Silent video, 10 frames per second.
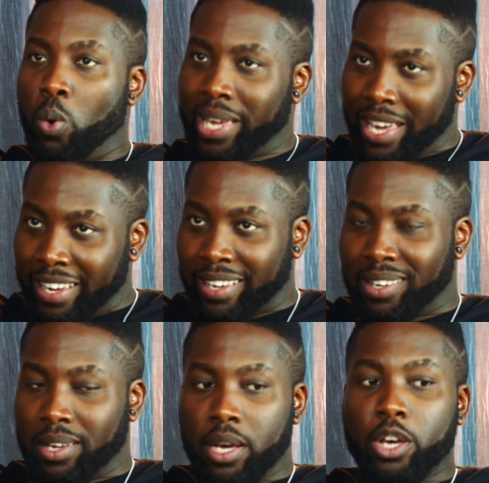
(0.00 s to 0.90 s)
Okay,
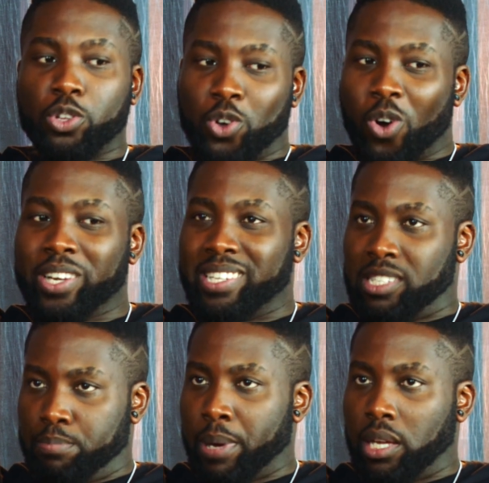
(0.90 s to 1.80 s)
call it a
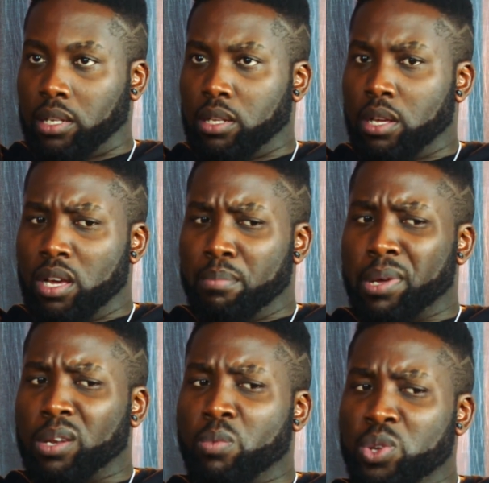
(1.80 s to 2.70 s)
spade.
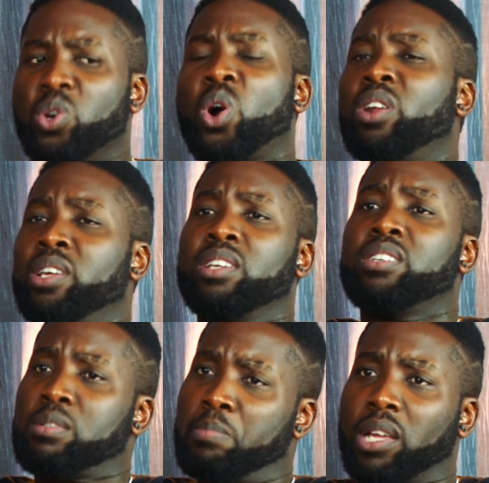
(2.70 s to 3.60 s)
But when you're calling it
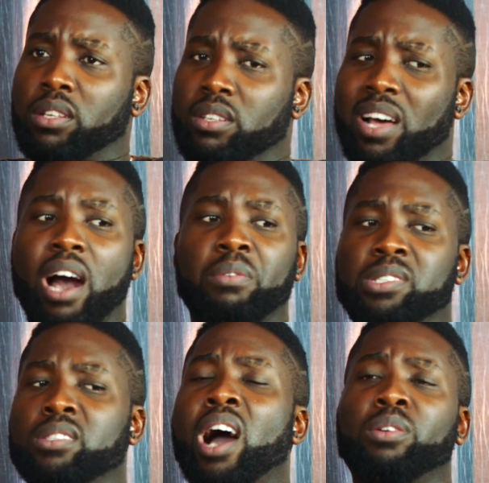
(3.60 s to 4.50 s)
a spade, how
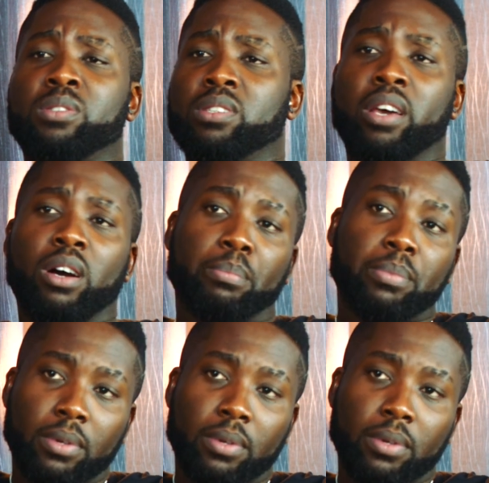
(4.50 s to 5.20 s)
does it help?